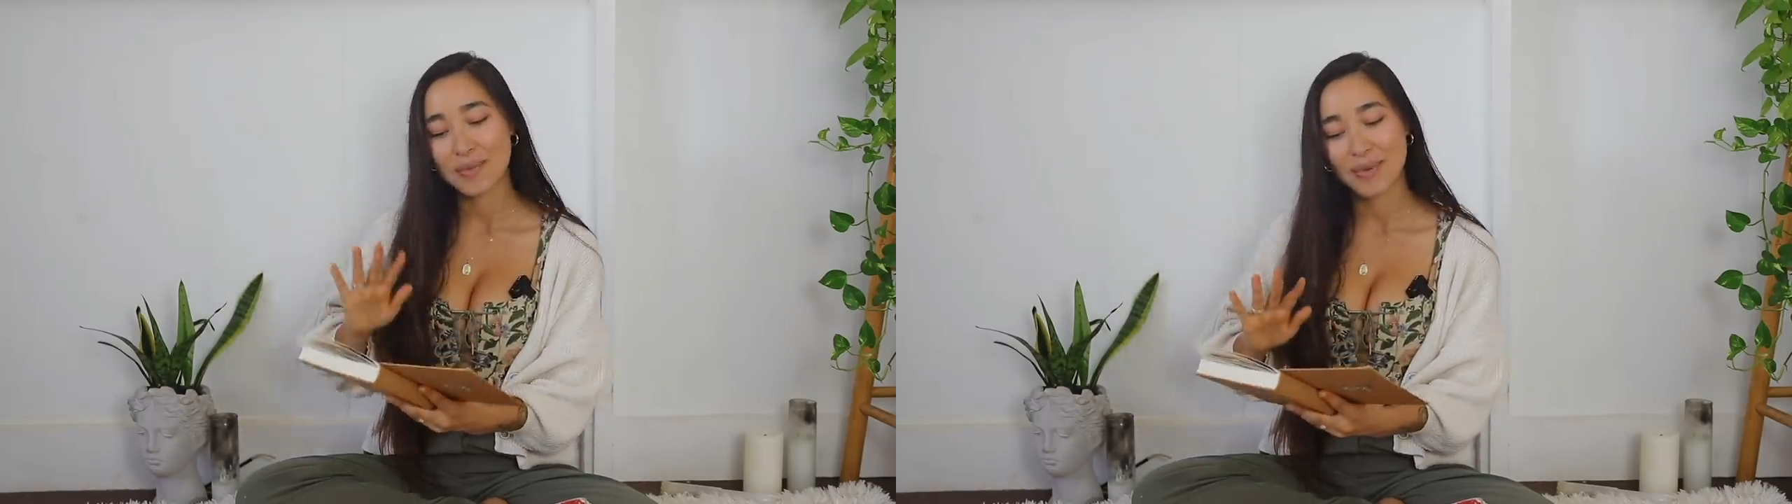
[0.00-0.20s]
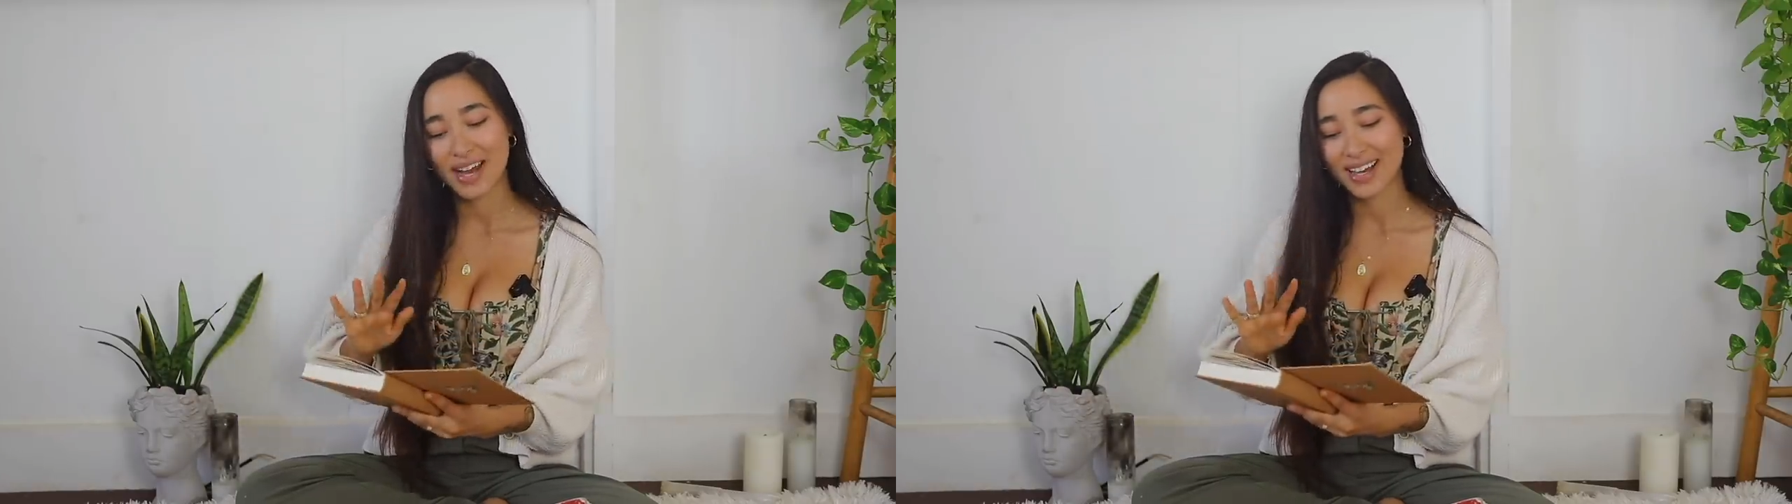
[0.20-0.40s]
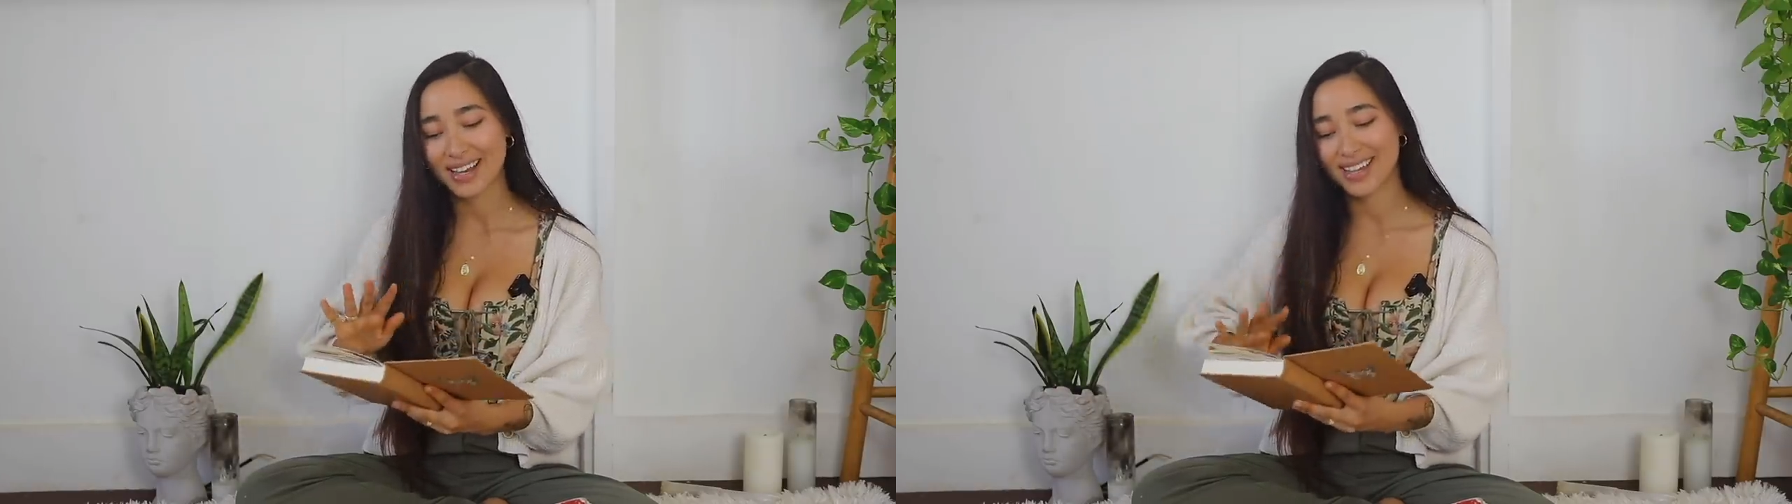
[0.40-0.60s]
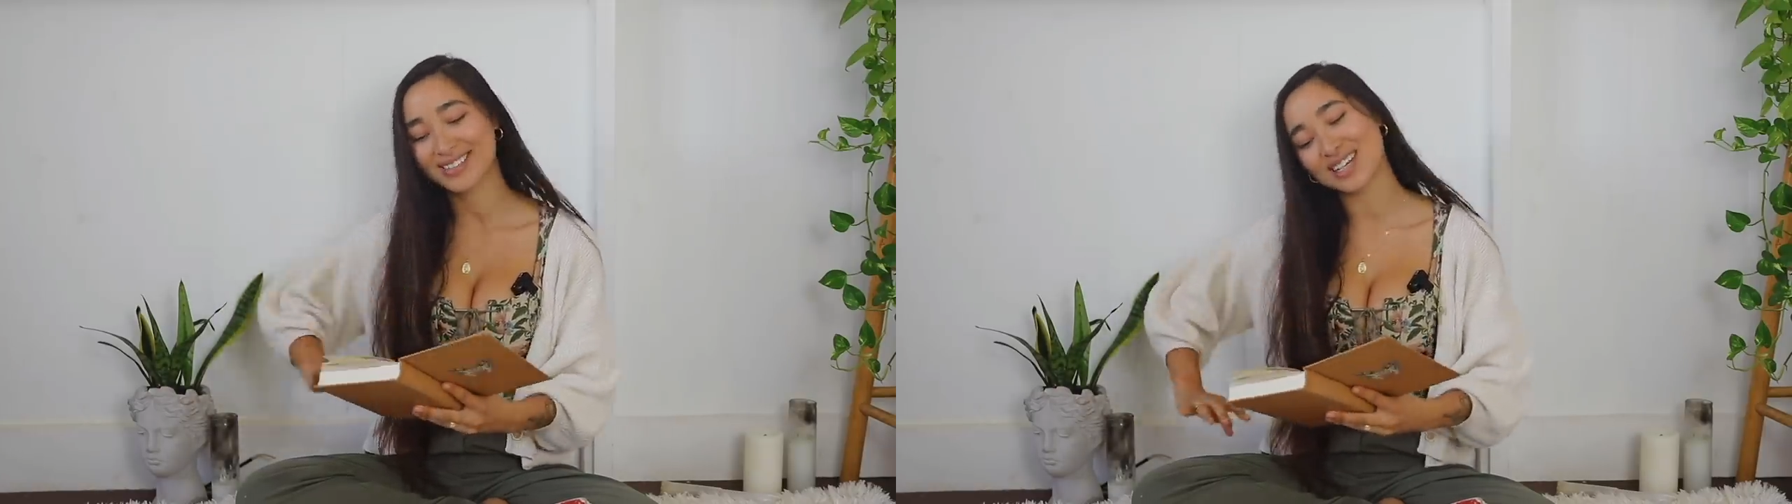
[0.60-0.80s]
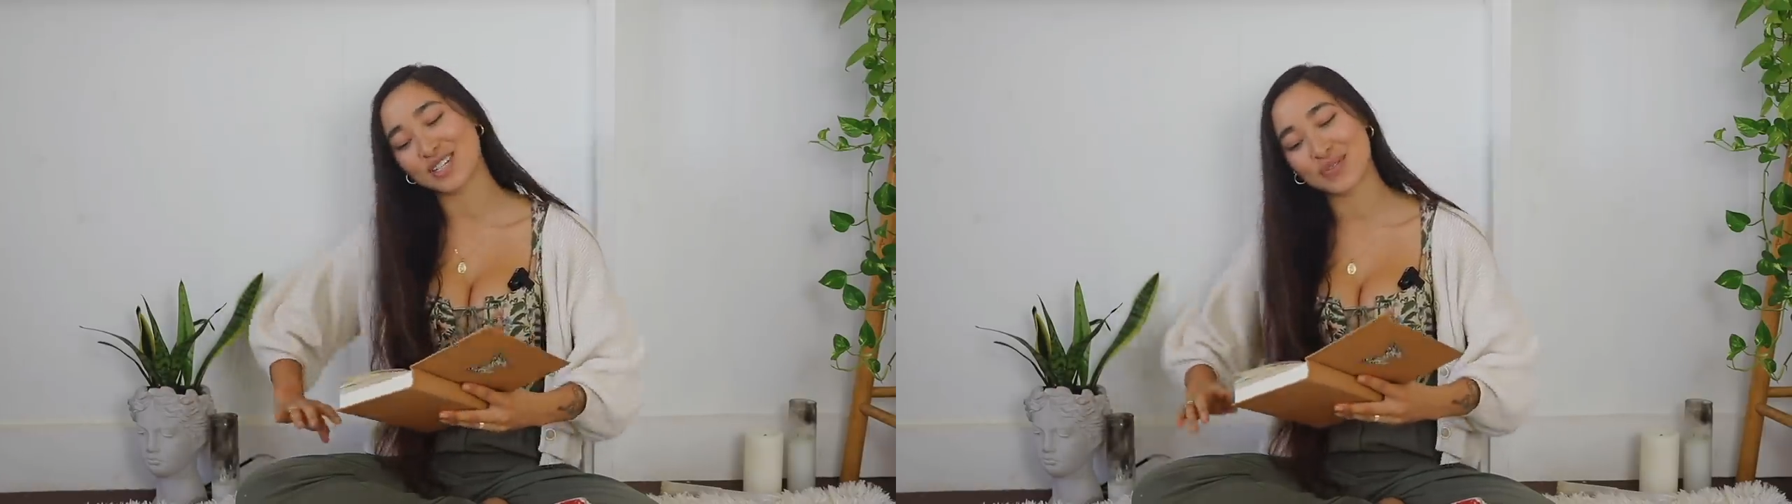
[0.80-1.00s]
my
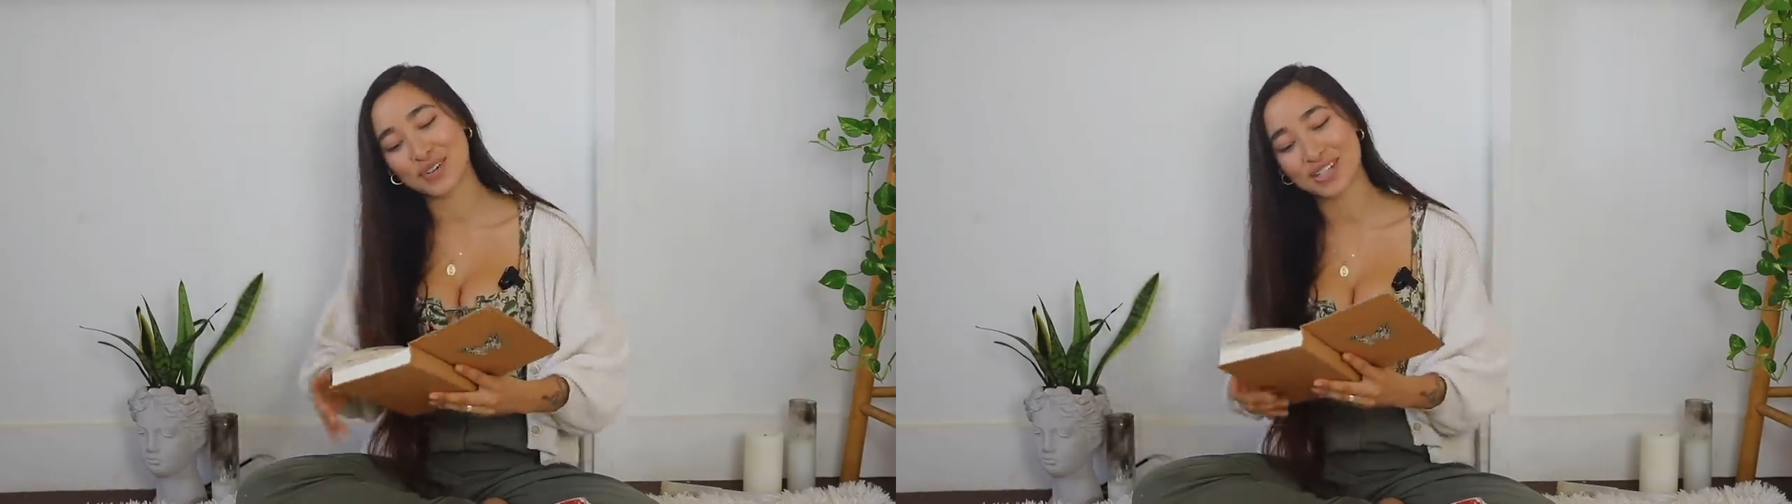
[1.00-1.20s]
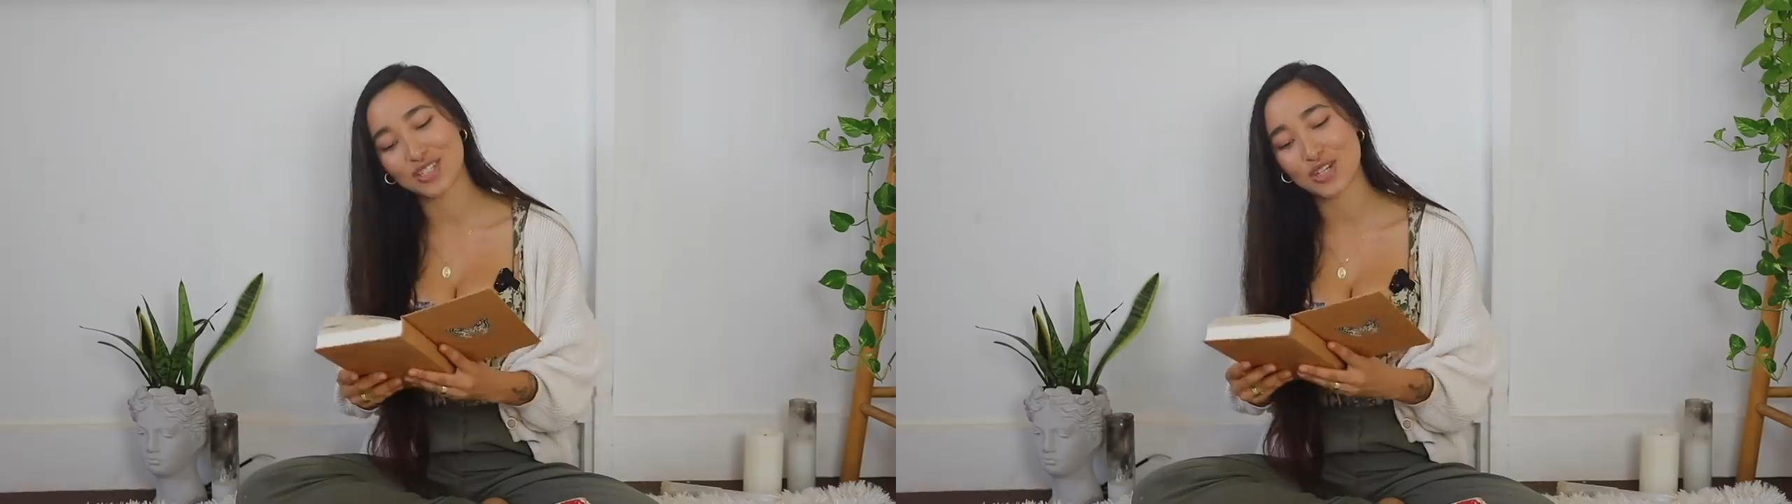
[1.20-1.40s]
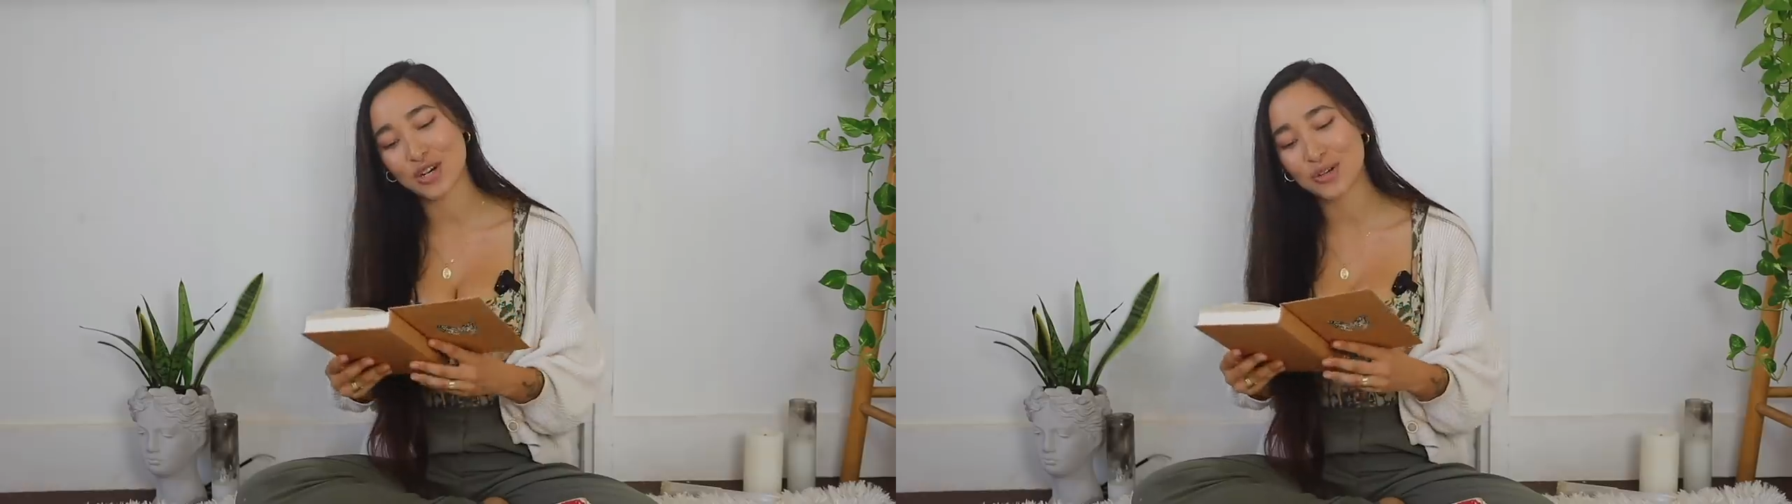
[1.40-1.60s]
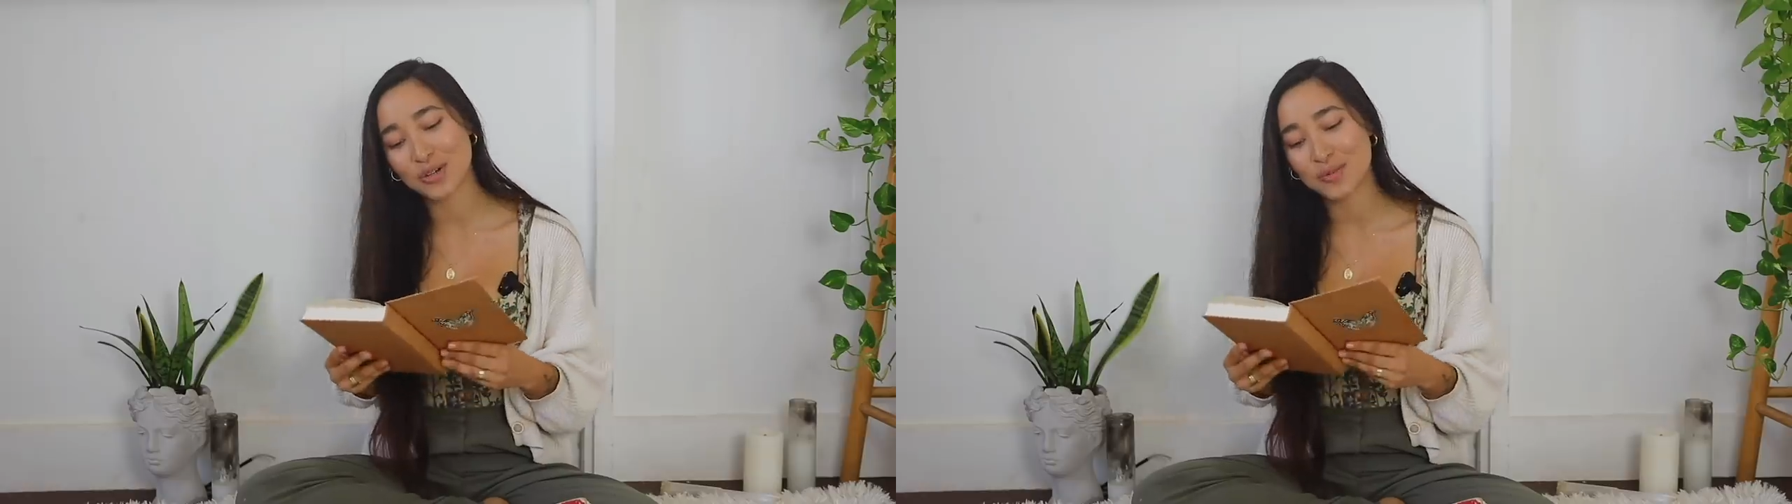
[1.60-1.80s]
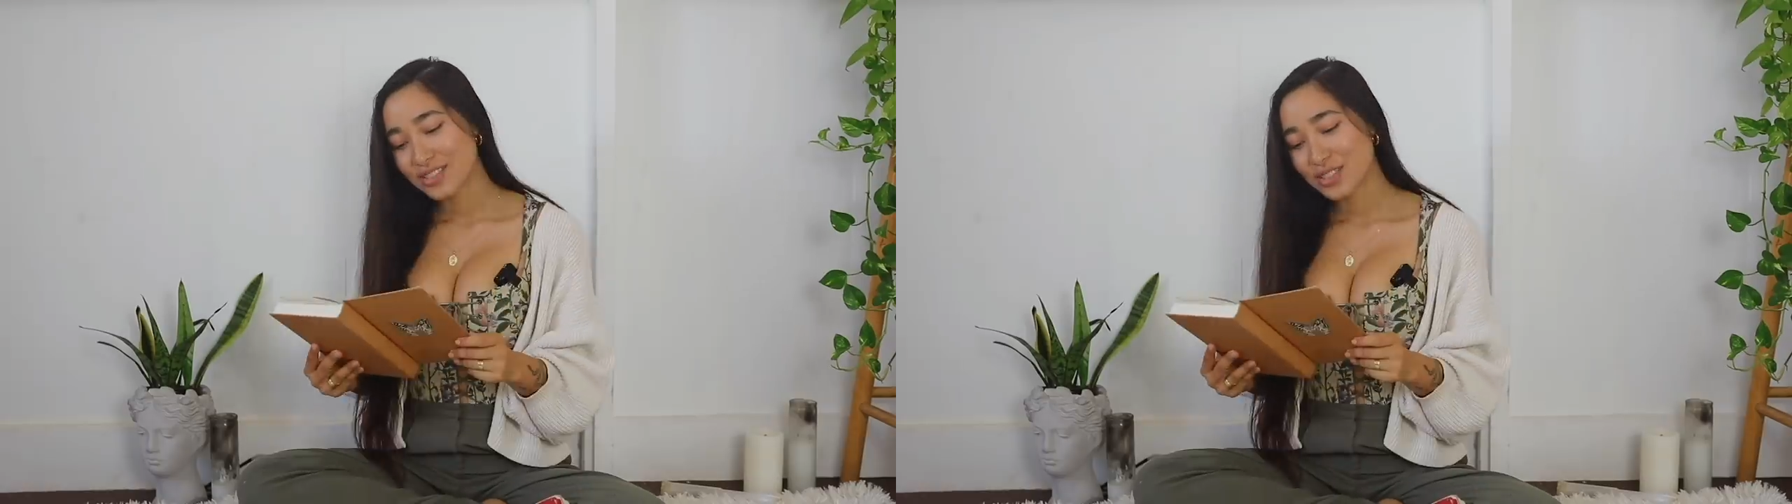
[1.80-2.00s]
intention for this journal.